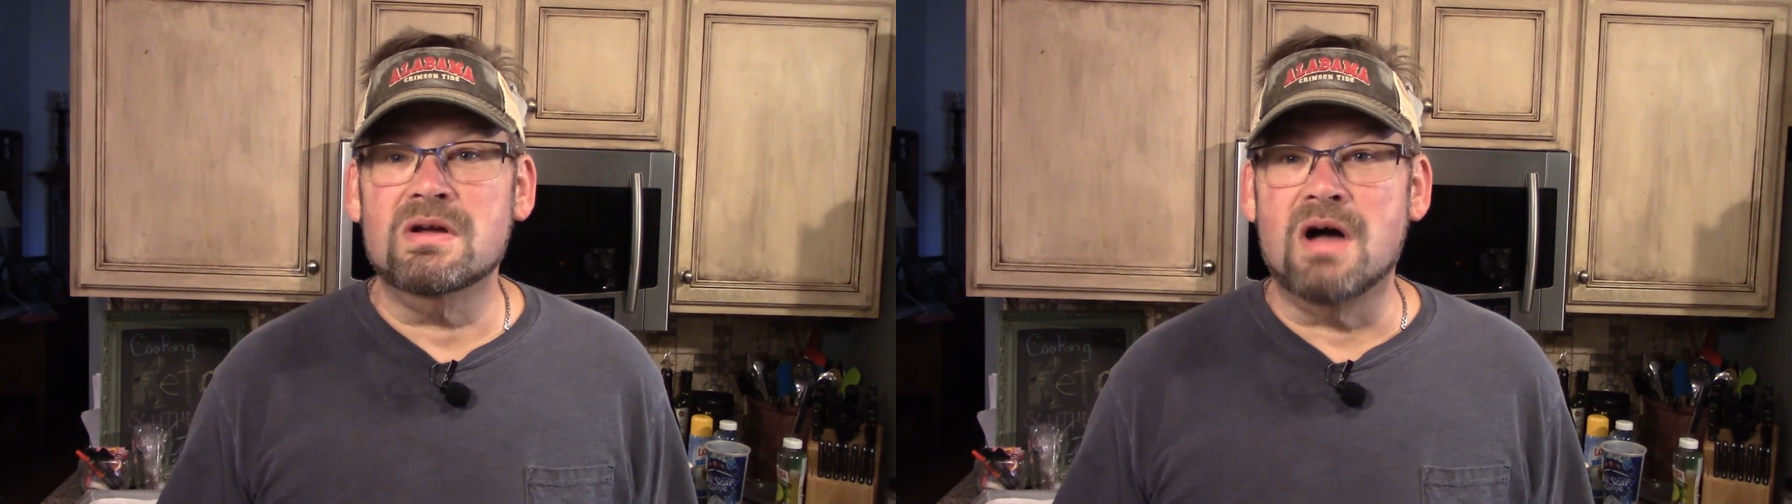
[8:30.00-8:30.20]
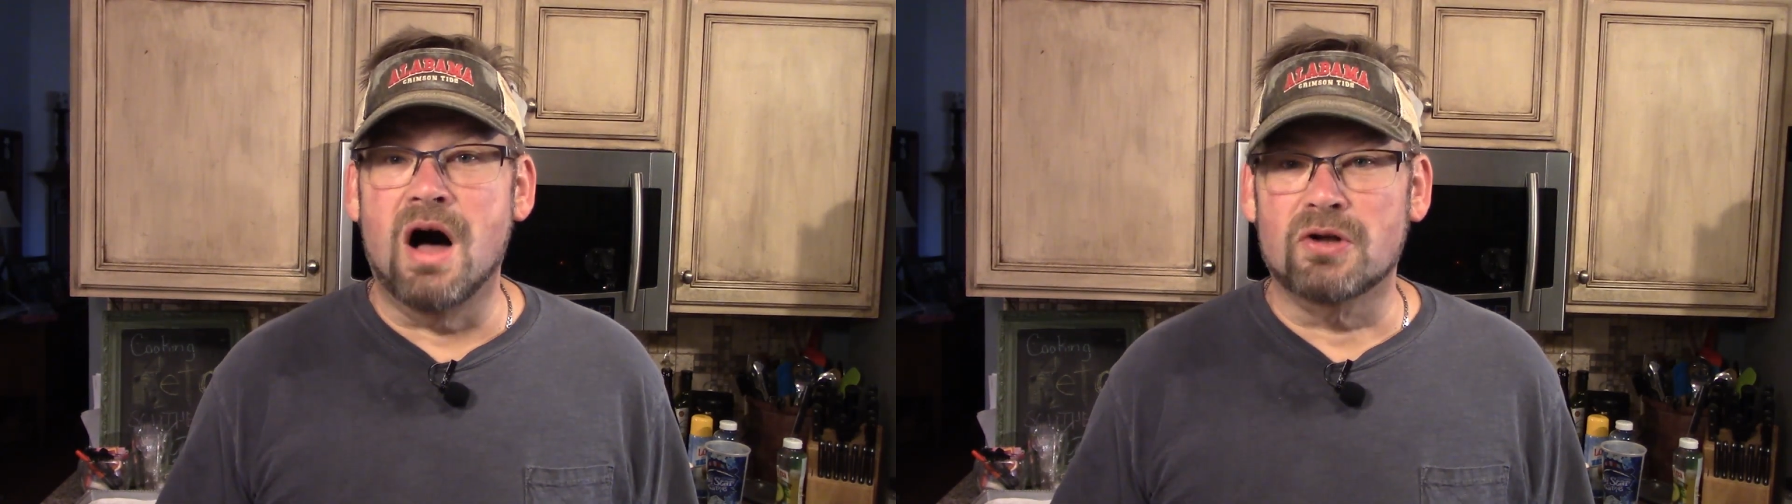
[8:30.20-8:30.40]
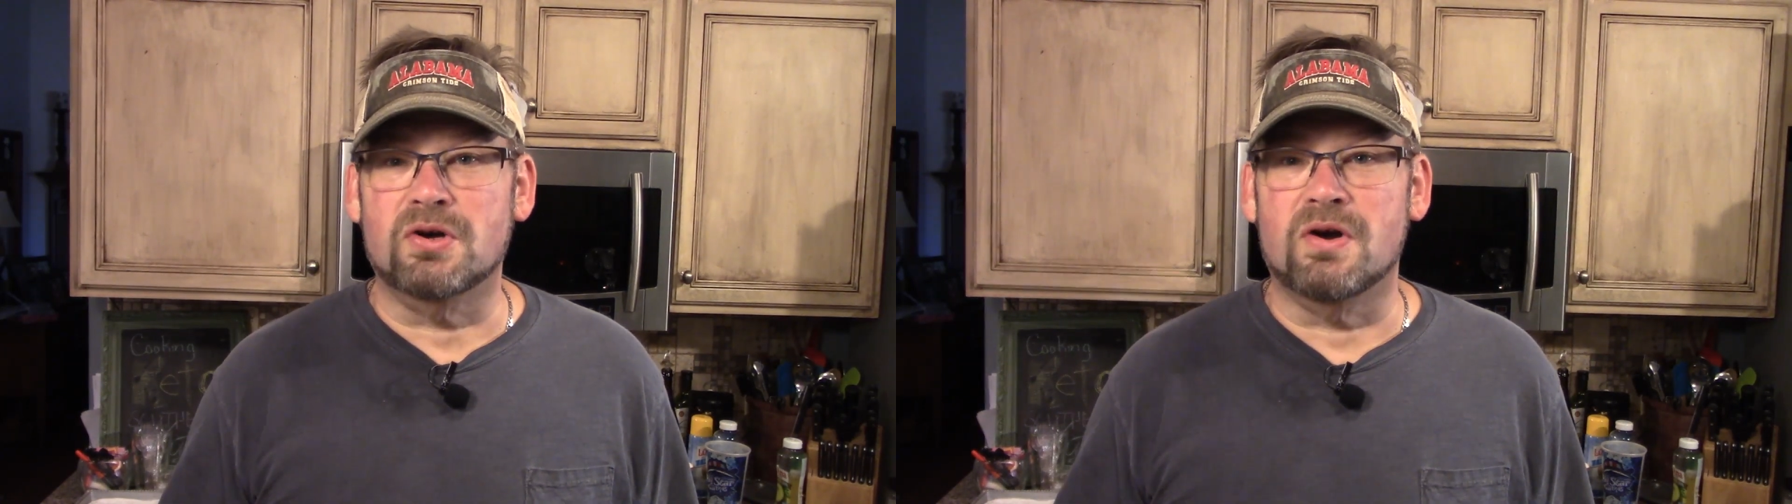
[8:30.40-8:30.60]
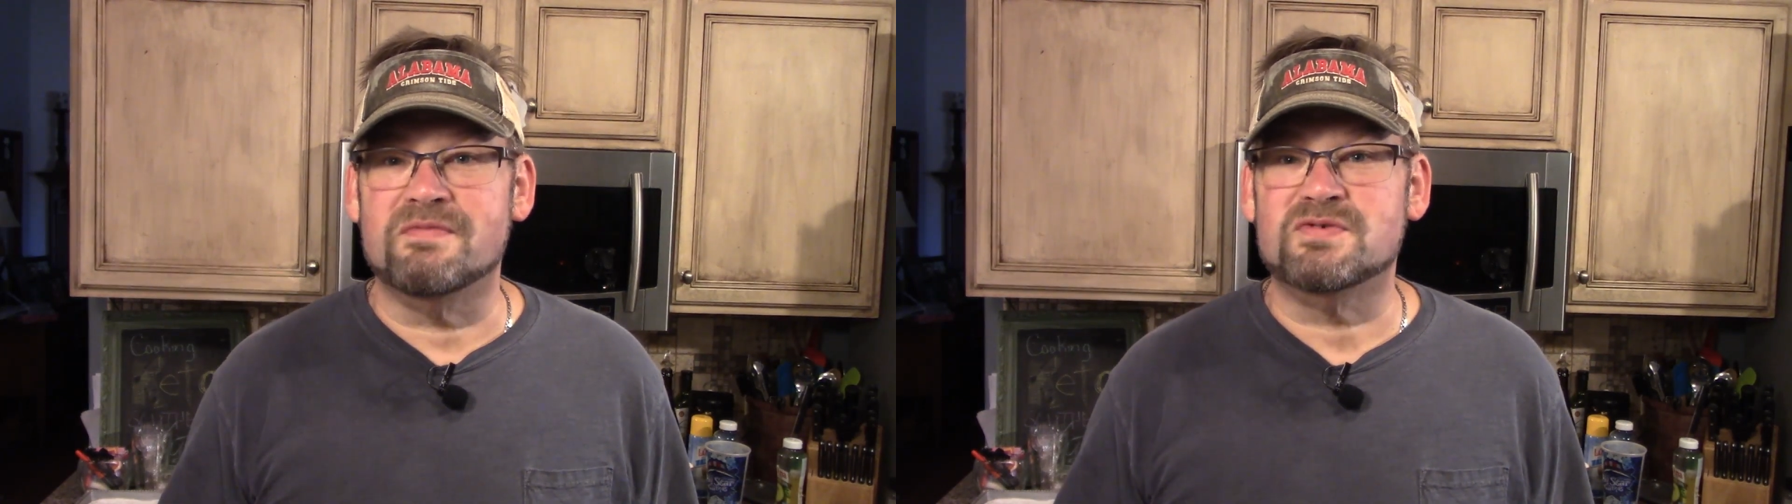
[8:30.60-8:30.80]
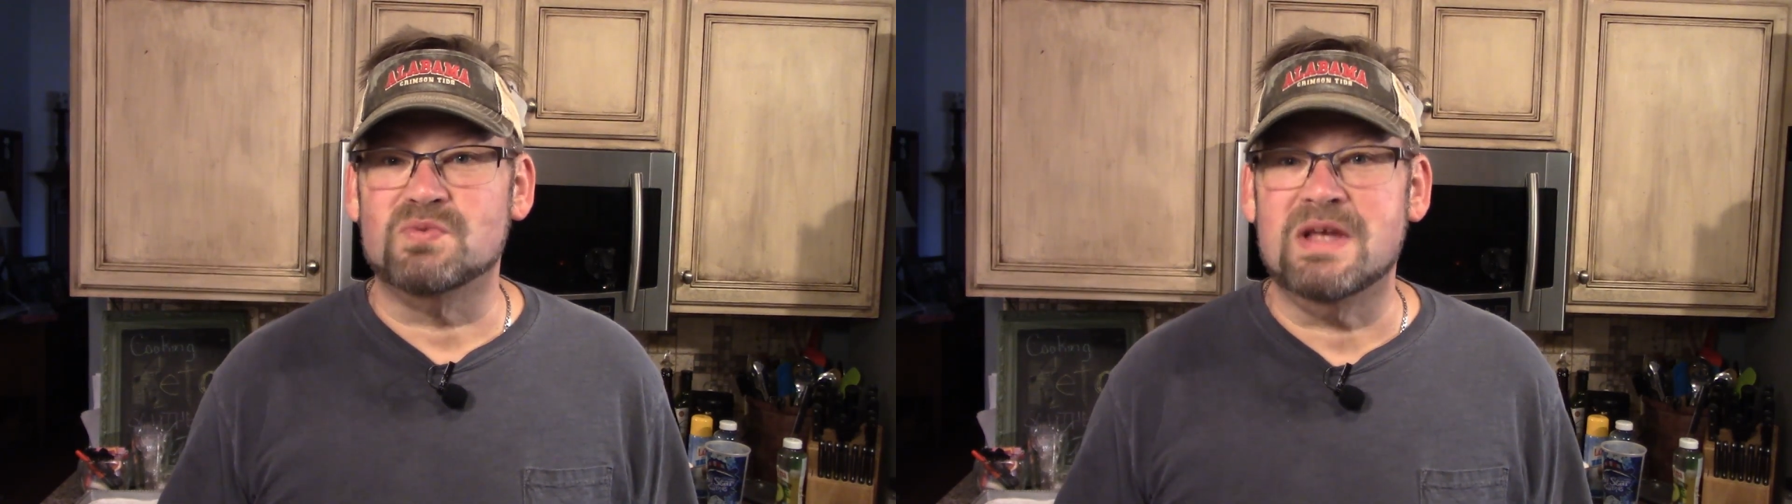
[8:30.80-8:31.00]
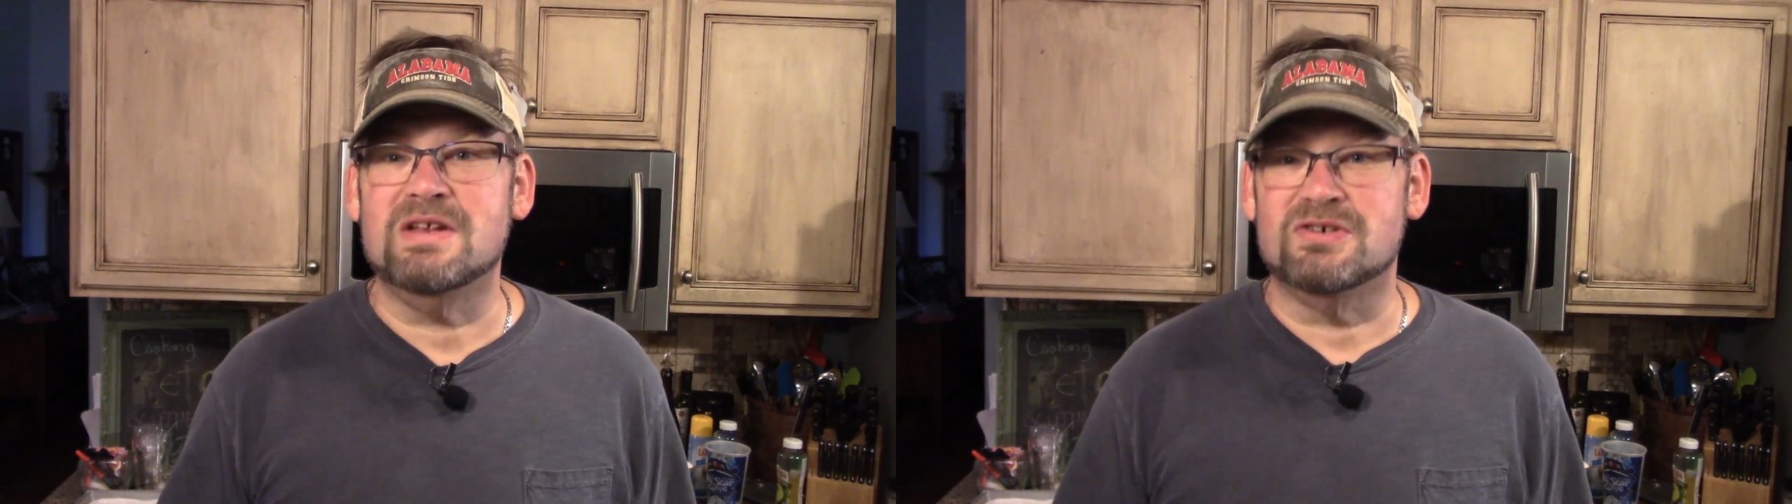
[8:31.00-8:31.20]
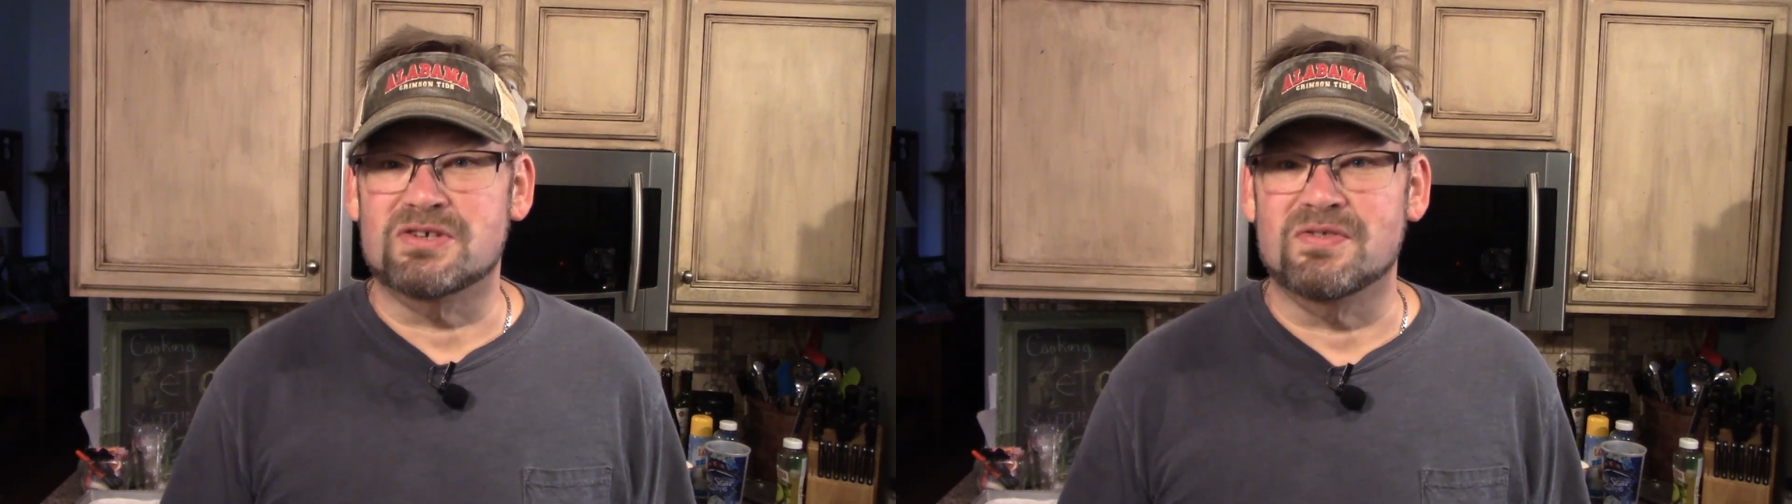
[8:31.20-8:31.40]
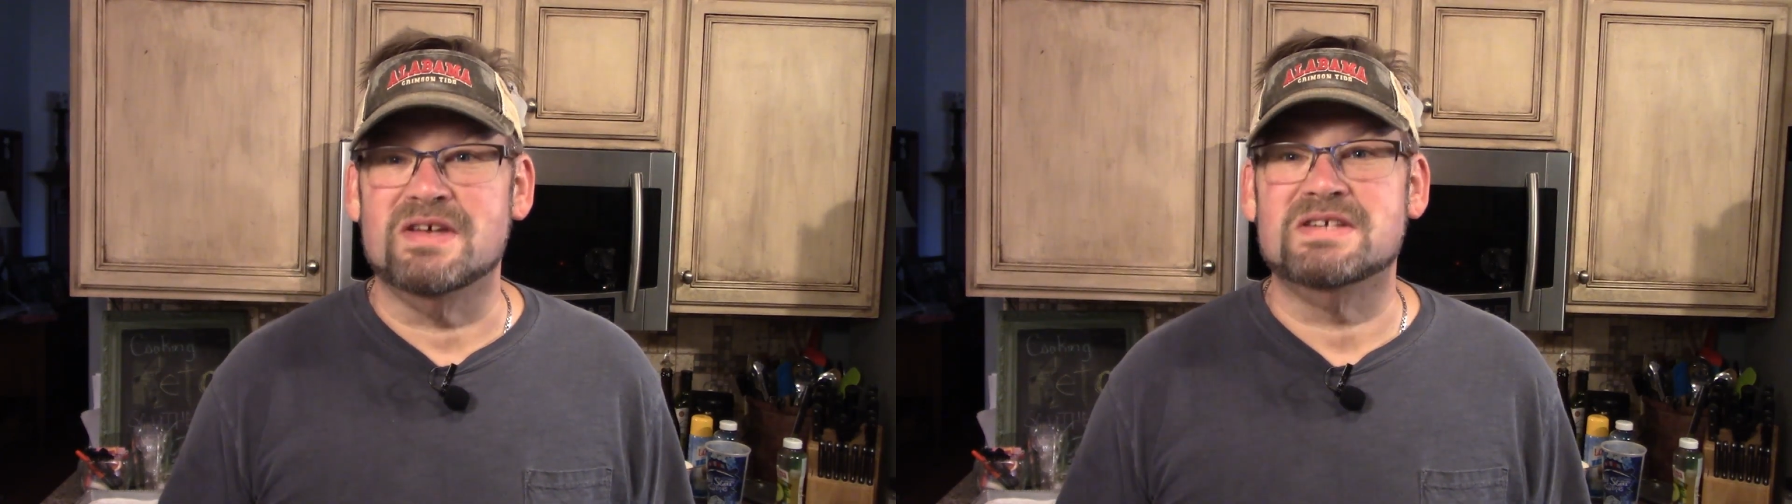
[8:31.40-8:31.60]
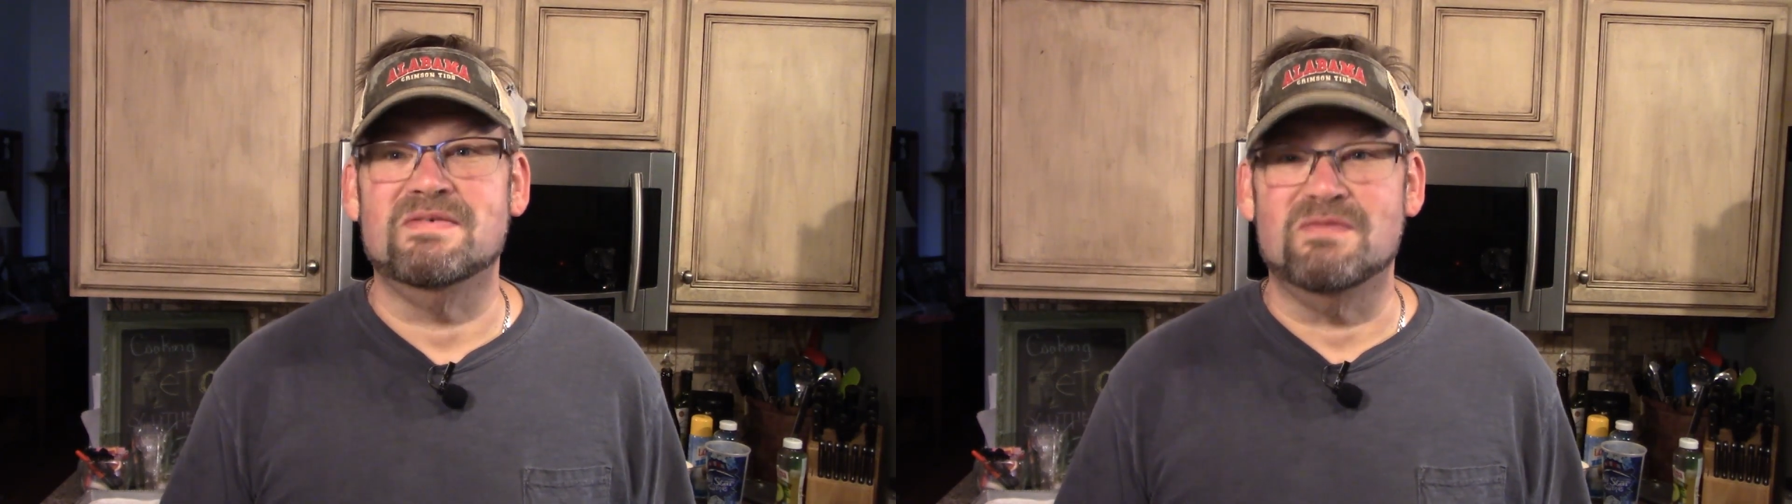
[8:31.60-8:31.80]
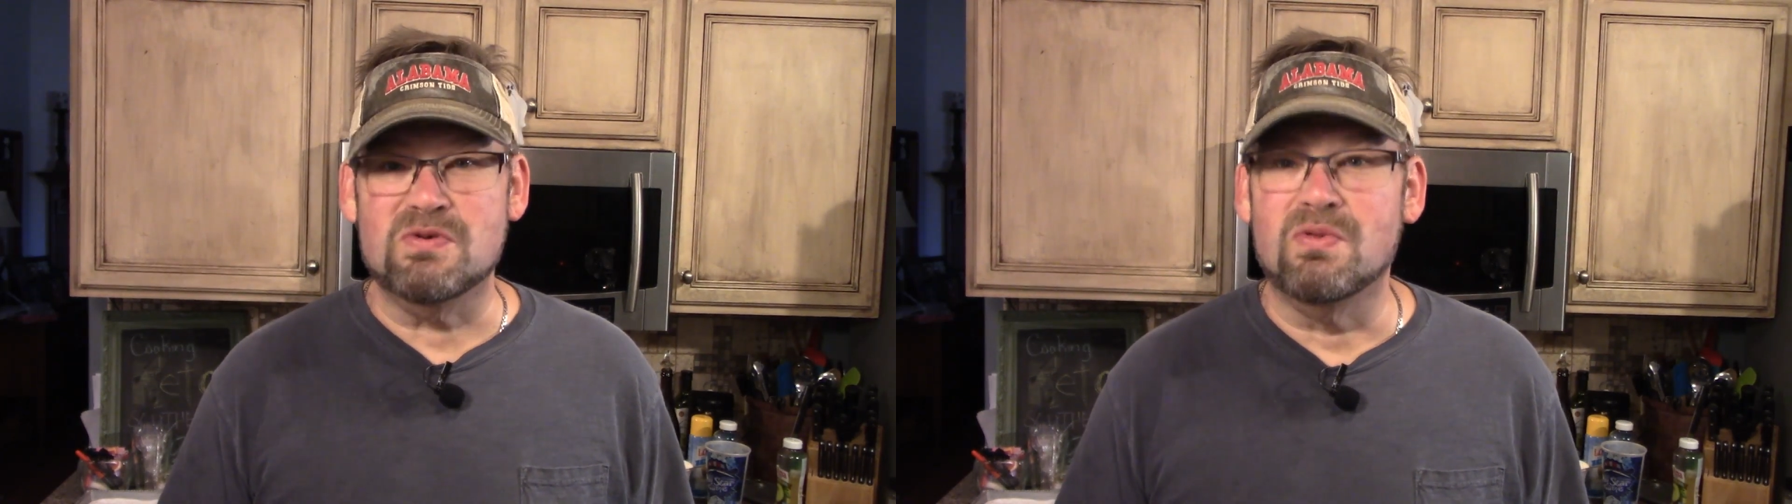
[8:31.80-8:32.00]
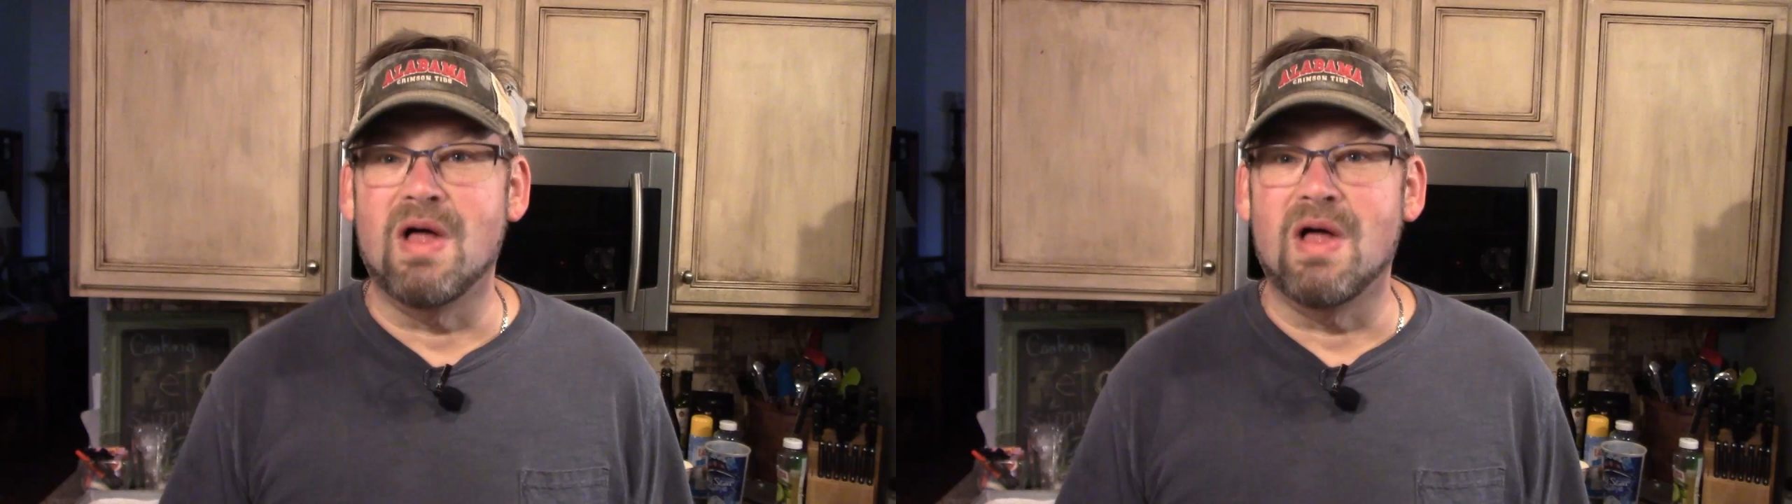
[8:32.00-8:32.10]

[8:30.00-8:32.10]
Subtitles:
alternative sweetener to this if you